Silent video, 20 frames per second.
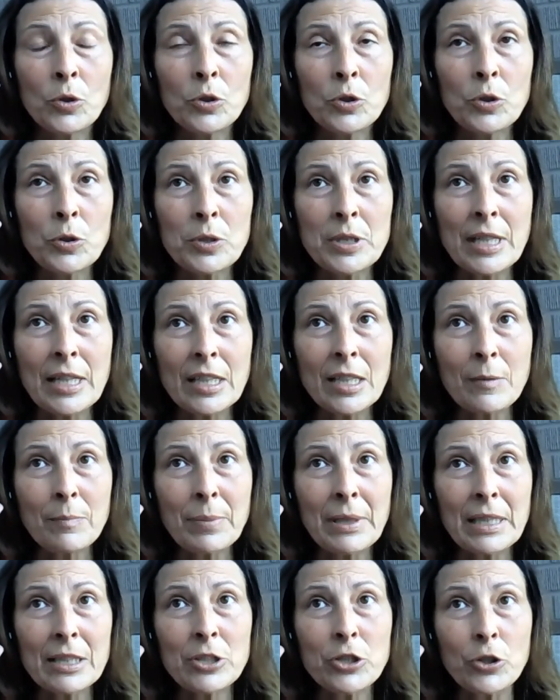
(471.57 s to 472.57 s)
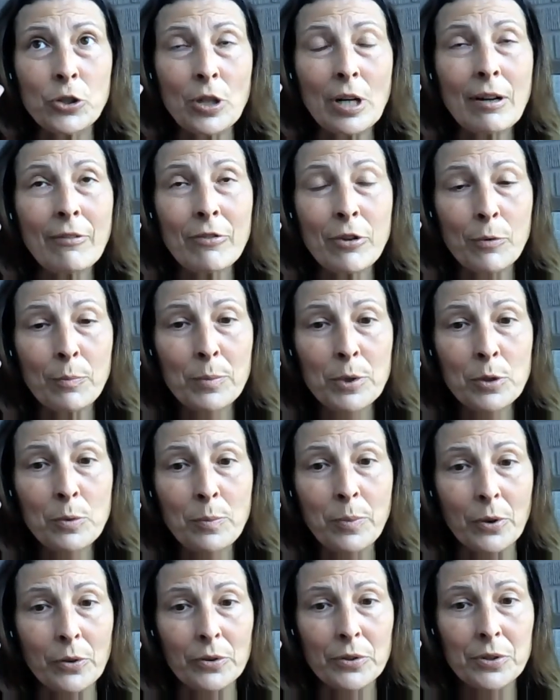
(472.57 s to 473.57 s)
You take a picture of their
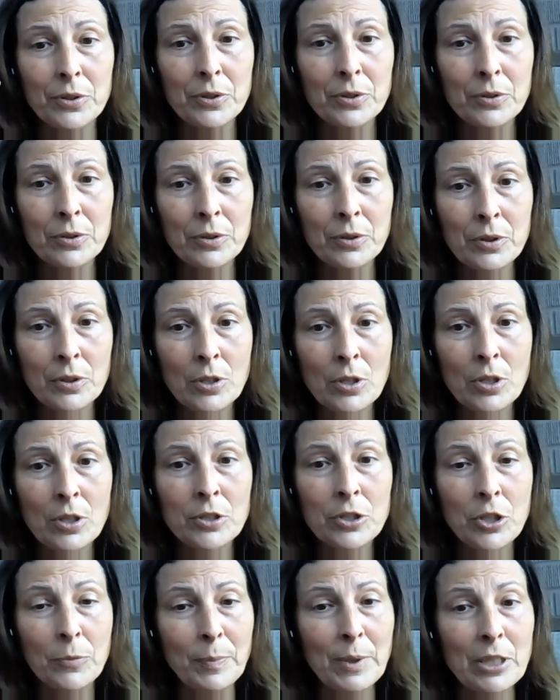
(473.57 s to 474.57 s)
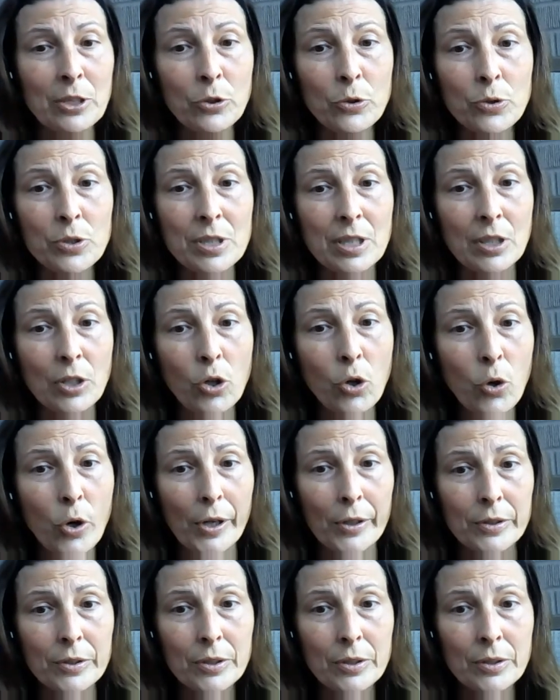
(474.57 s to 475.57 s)
pupils to be used in
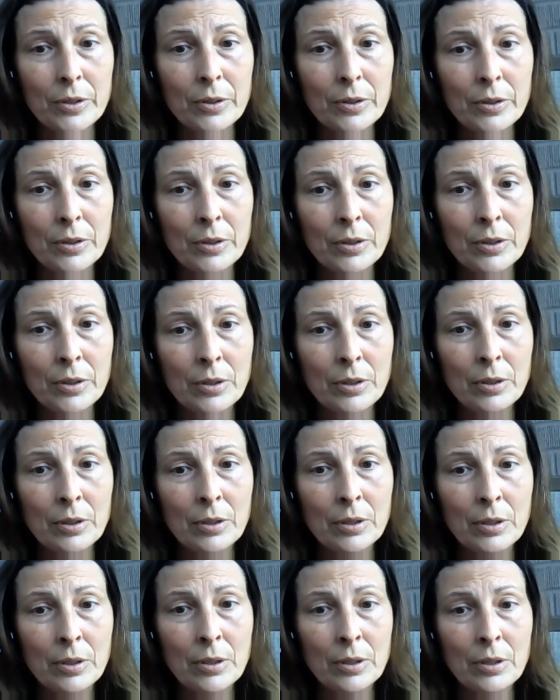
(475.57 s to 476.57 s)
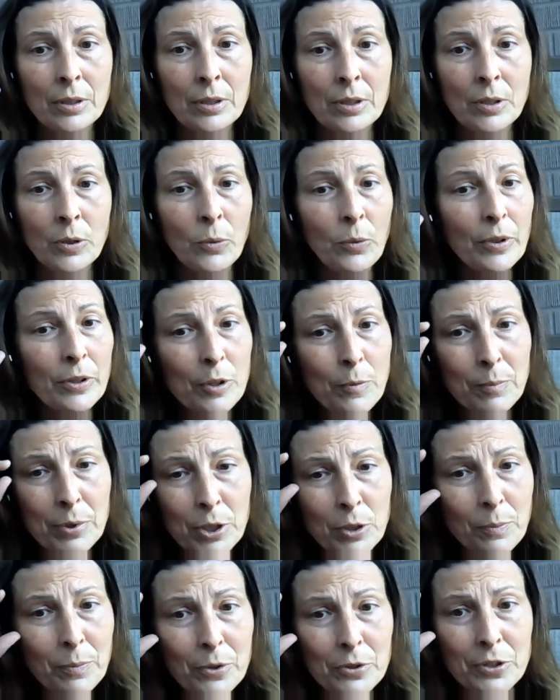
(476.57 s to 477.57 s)
court. When their
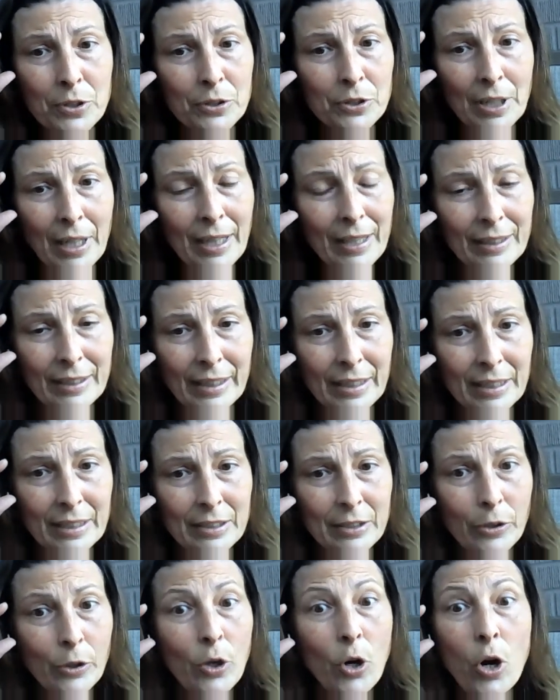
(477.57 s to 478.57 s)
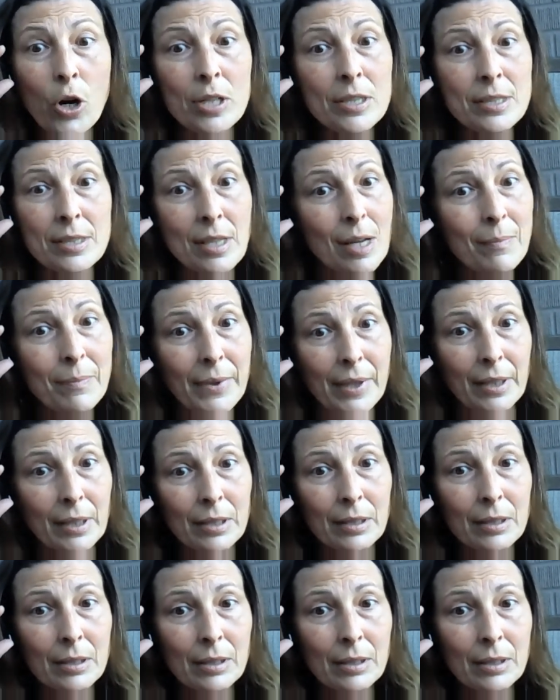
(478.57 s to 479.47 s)
pupils are dilated, they're on something.